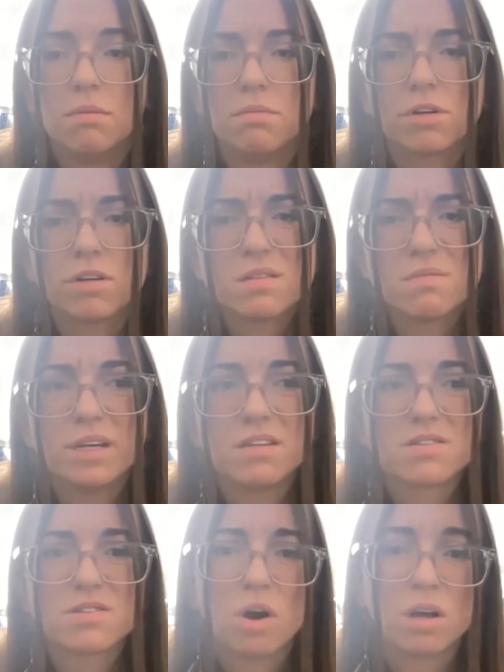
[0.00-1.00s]
Crystal
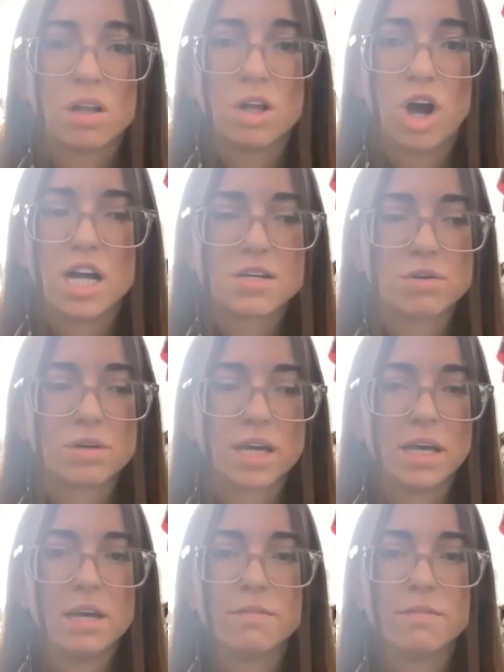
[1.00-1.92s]
beings talk a lot, okay,